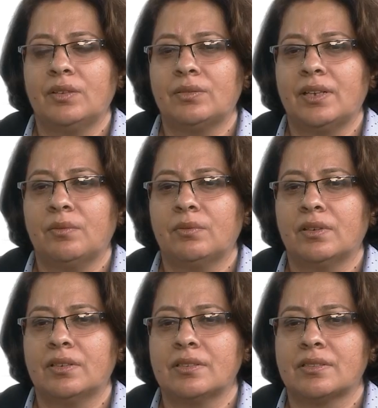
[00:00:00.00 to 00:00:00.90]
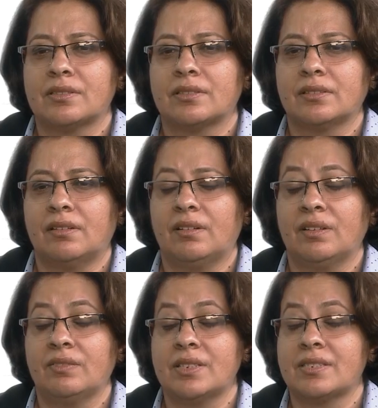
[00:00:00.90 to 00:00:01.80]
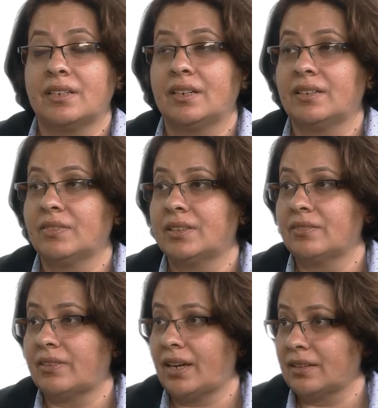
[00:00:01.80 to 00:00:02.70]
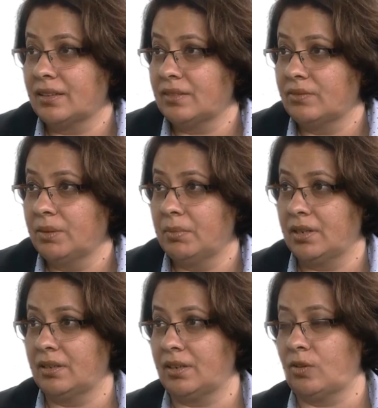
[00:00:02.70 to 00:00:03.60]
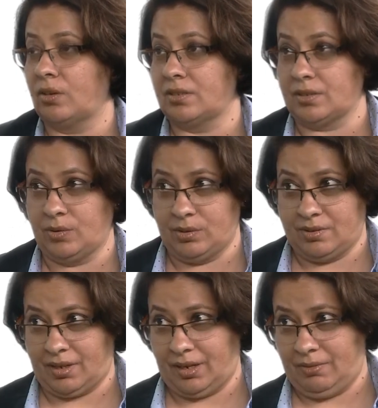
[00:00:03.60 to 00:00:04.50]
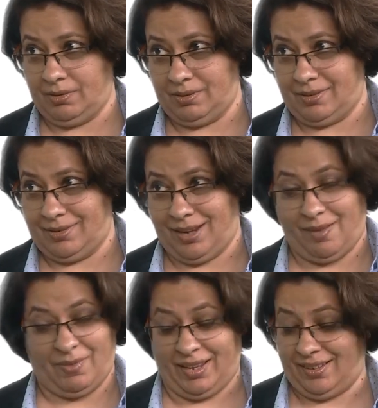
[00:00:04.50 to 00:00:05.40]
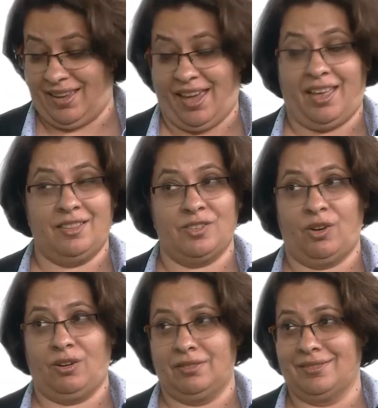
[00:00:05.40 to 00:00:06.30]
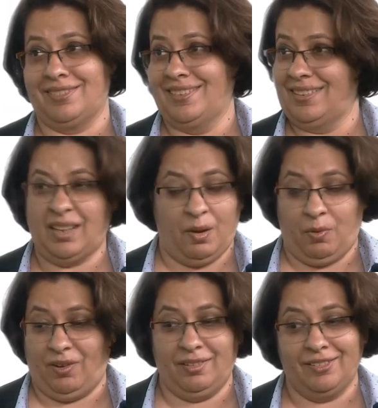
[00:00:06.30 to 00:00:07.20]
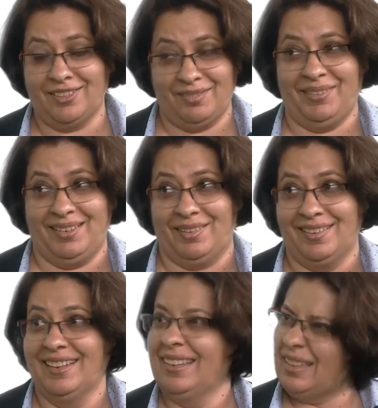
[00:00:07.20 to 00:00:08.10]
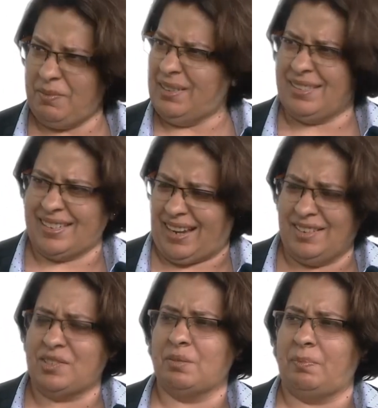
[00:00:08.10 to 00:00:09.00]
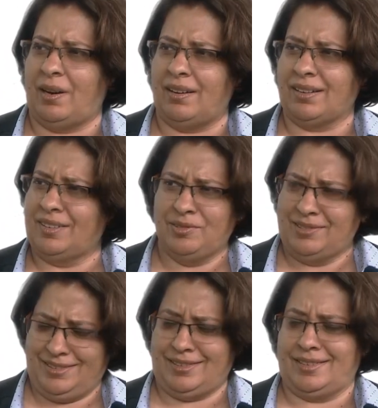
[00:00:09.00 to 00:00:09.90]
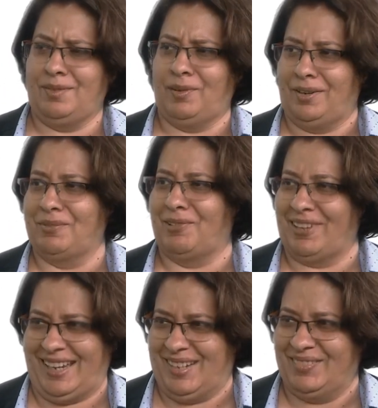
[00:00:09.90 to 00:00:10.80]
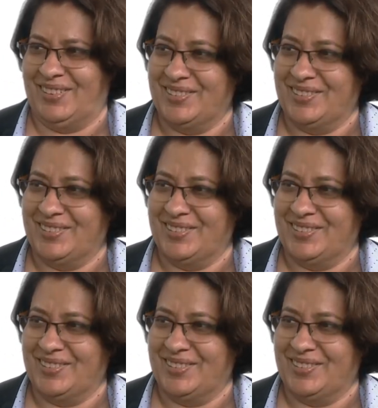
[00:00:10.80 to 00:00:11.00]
of them was always dealing with the fact that women are not good drivers. I'm like, hands on, come on, give me a challenge to park and you'll just see what I'm talking about.